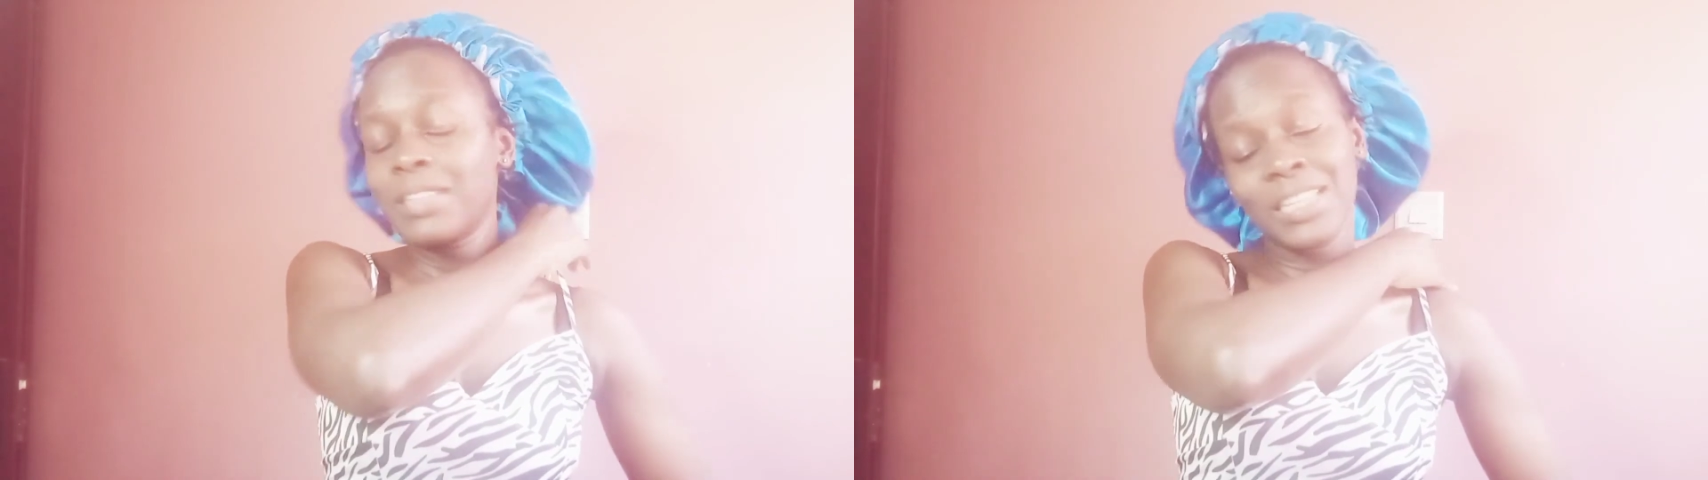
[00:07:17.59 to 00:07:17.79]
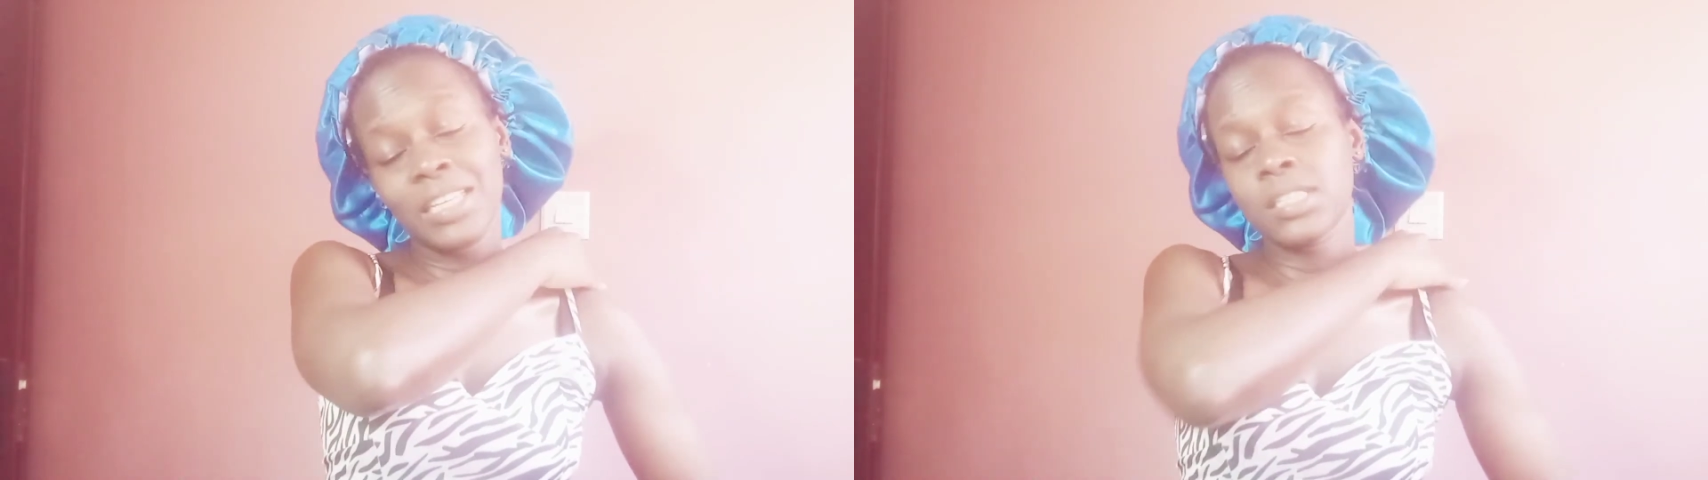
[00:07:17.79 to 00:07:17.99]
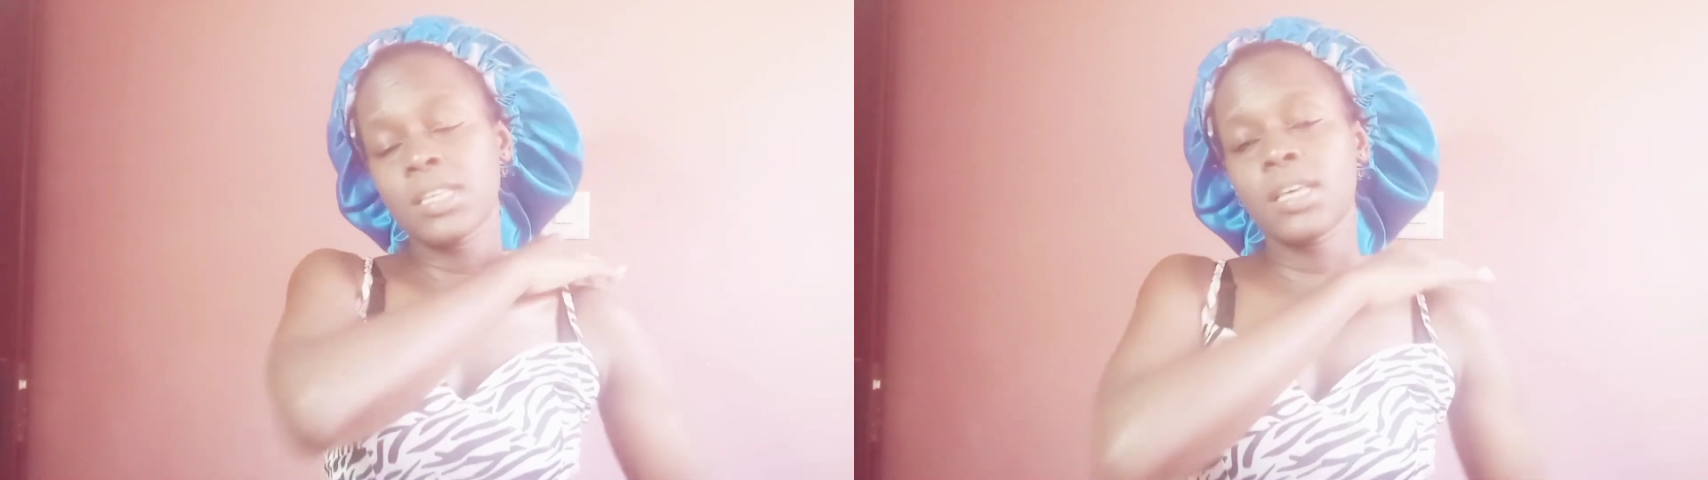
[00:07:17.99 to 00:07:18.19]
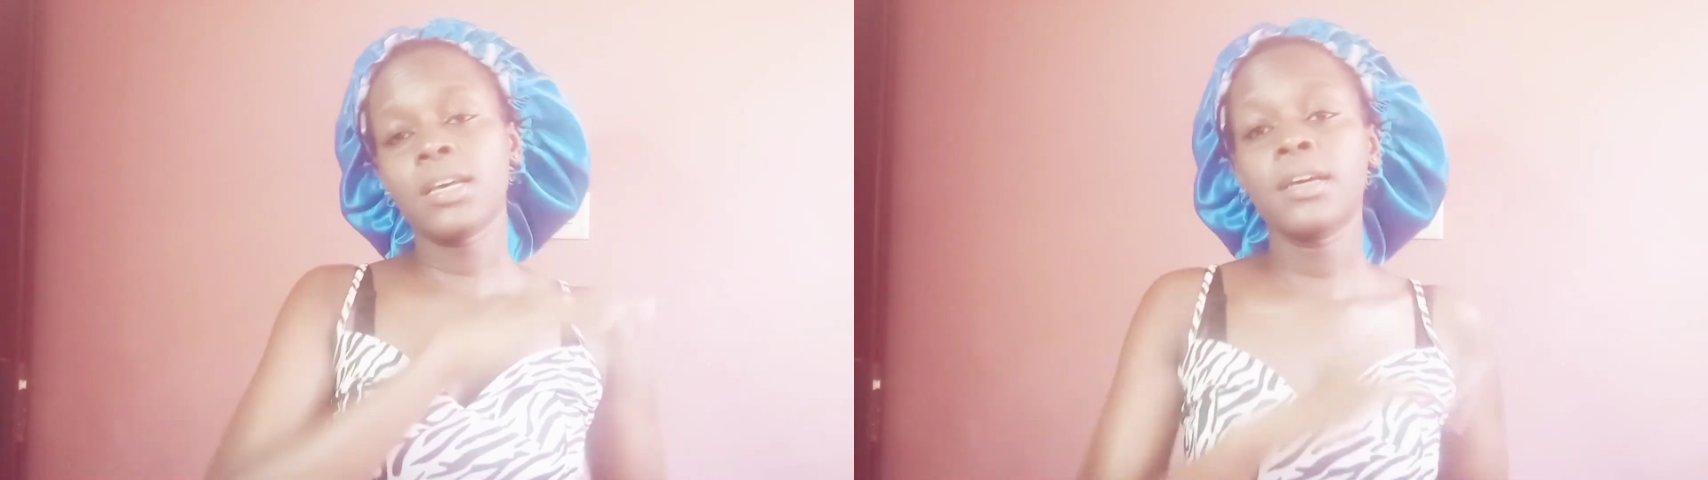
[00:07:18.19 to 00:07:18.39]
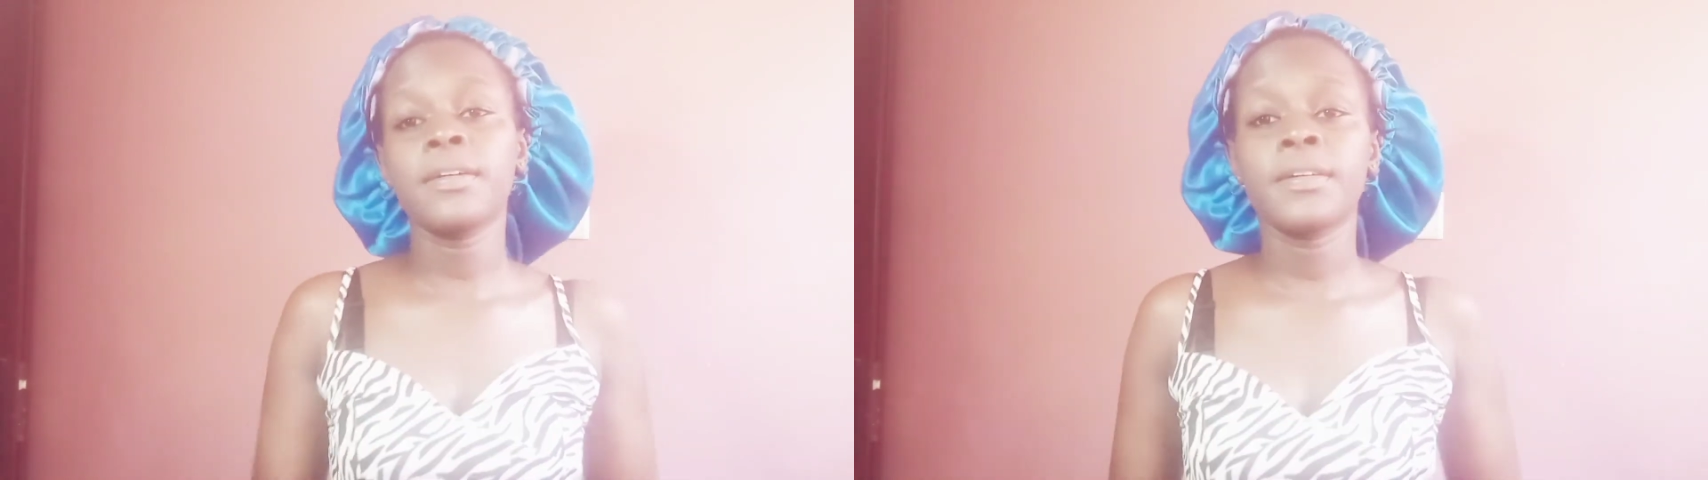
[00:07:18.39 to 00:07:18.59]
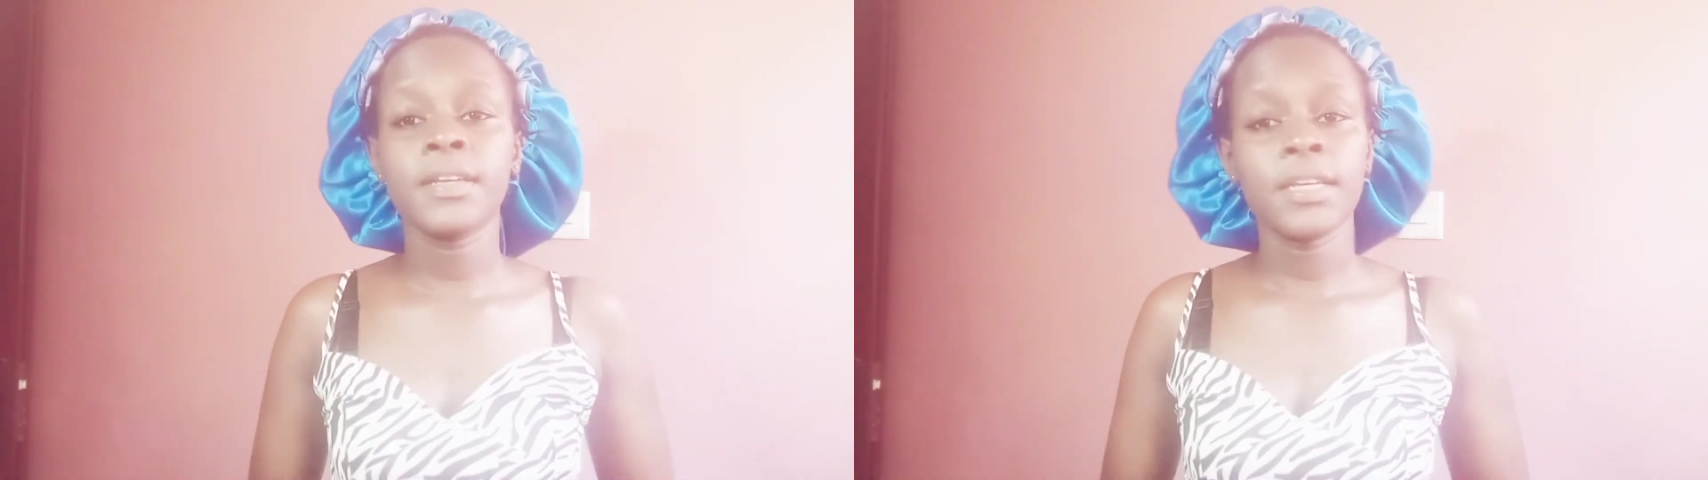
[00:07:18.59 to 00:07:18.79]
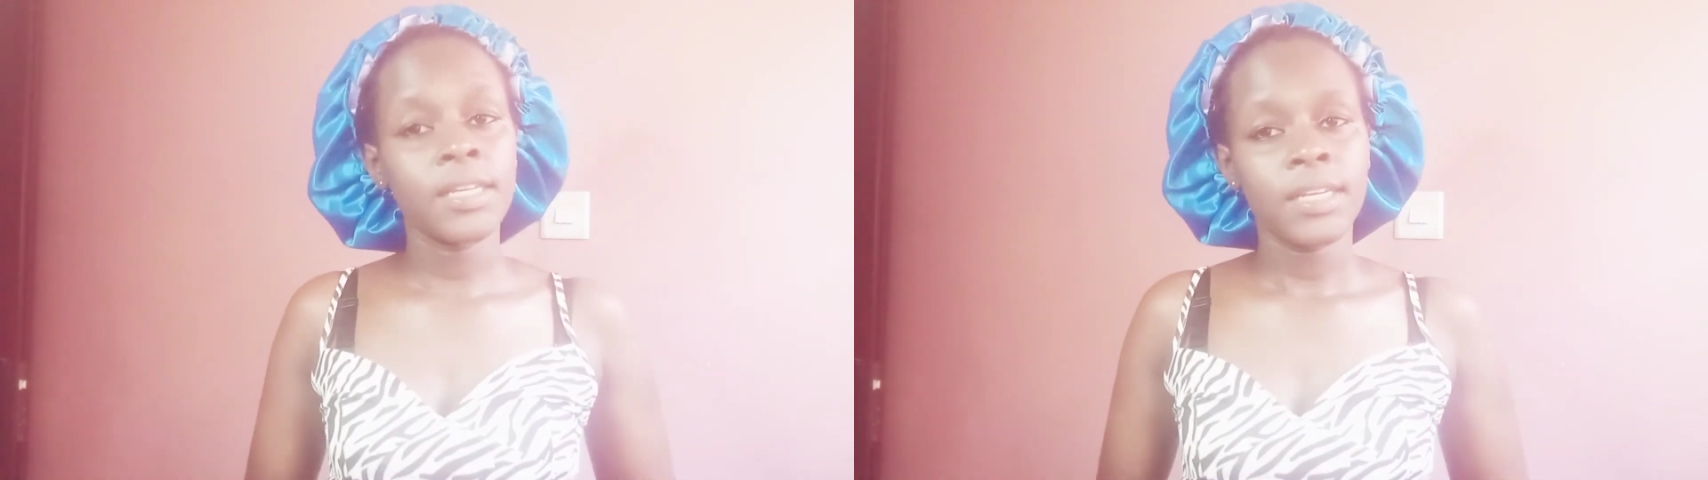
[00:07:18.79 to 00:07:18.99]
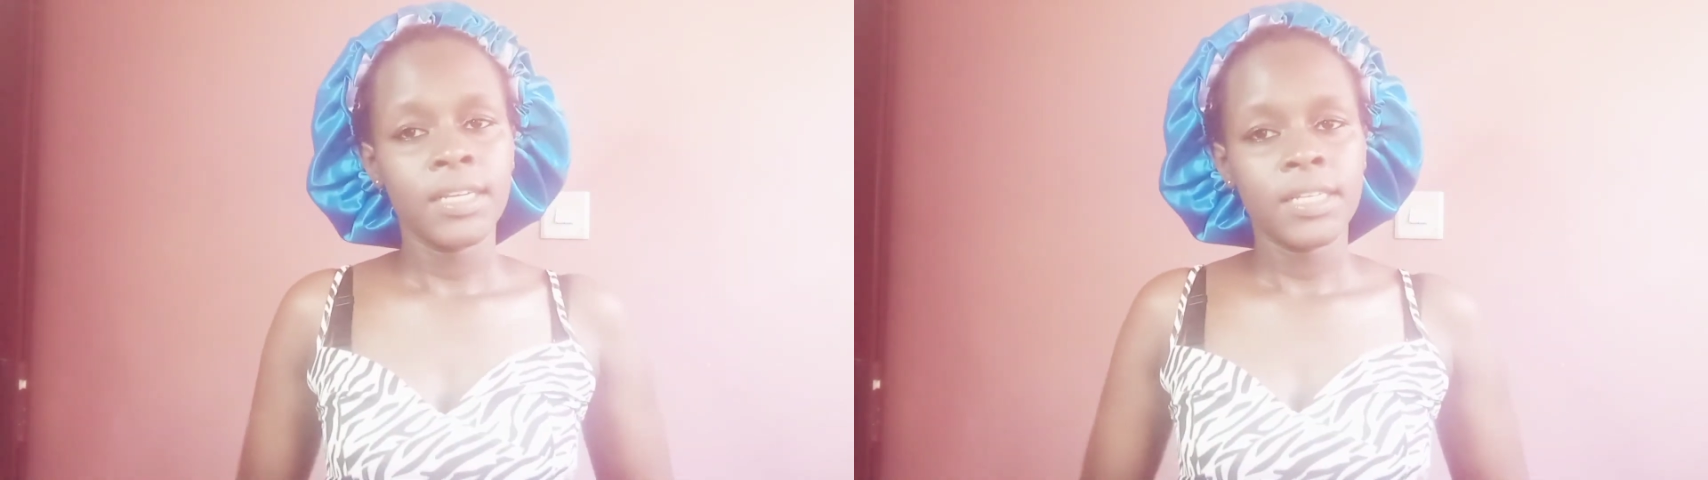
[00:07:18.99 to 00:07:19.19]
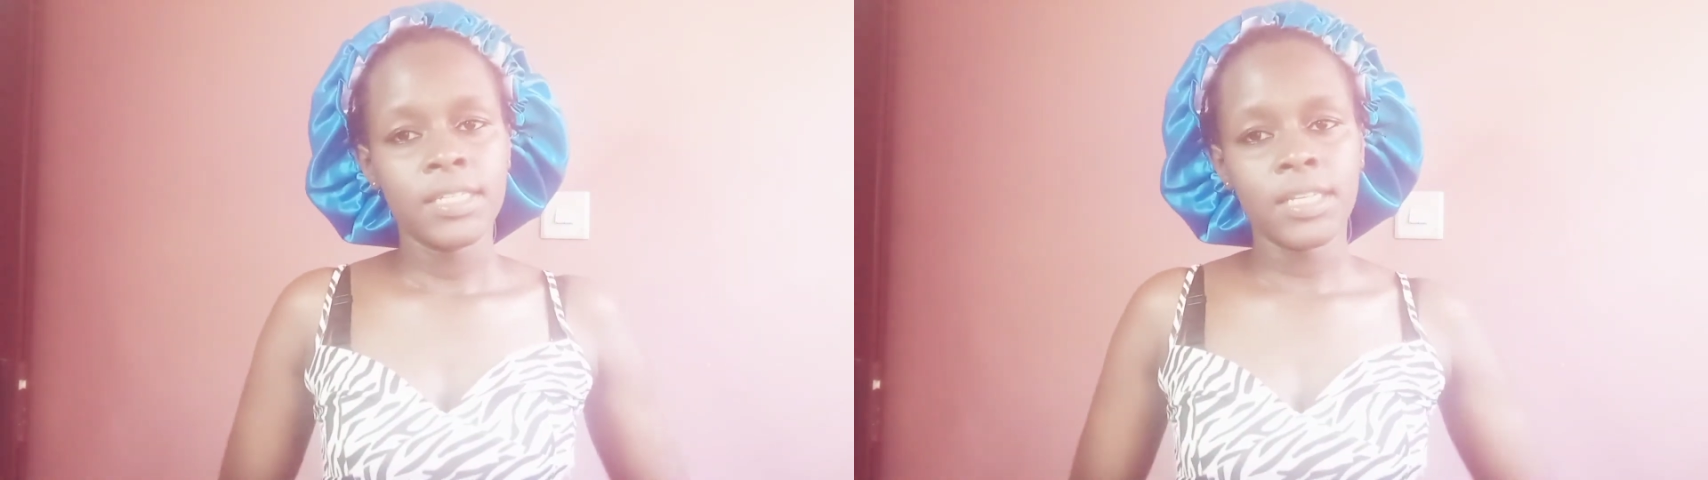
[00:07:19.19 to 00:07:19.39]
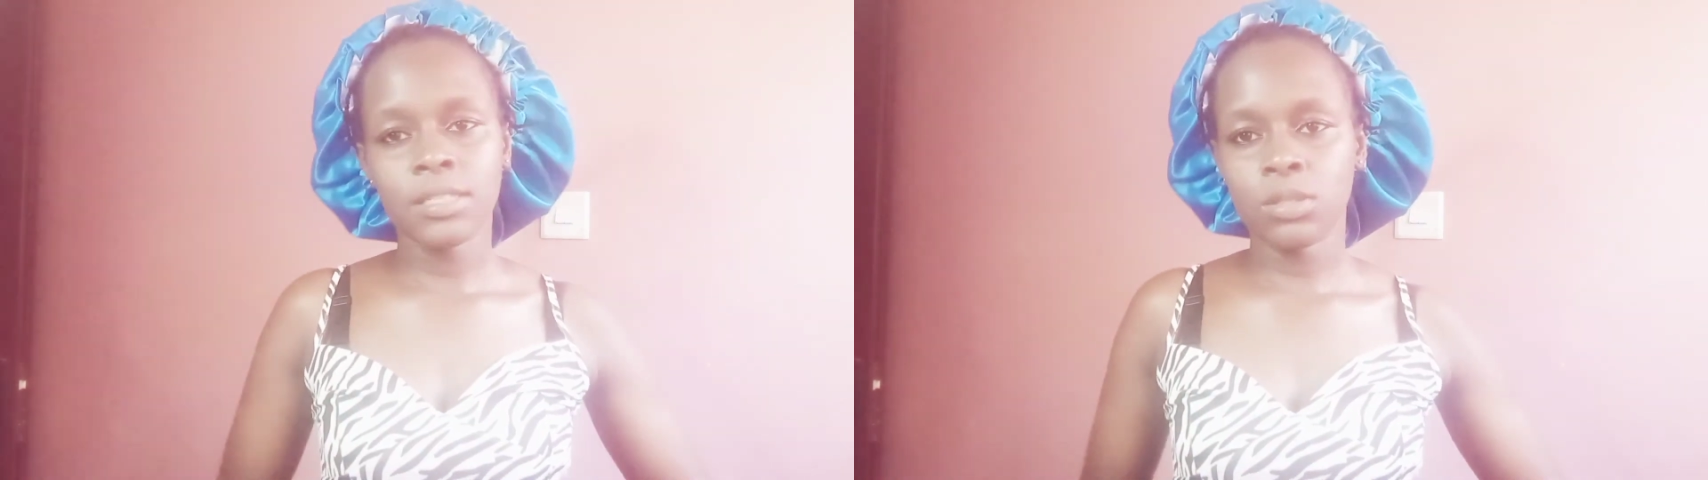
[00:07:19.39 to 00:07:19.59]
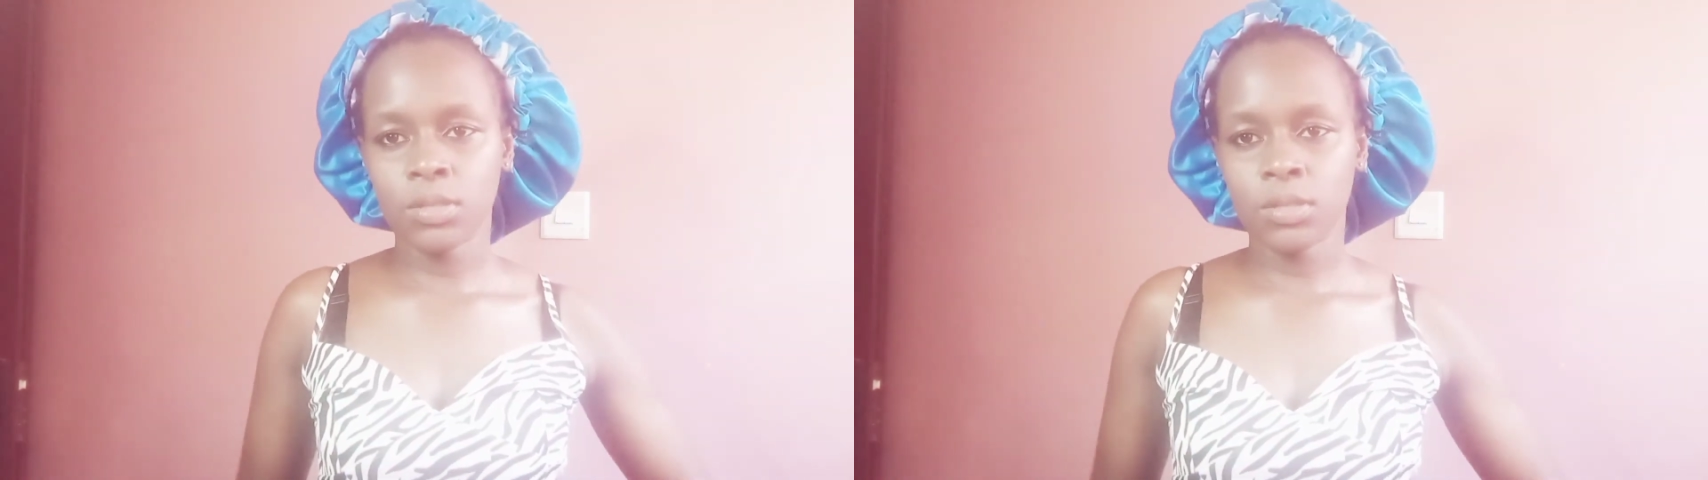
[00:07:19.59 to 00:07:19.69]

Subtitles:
please. Just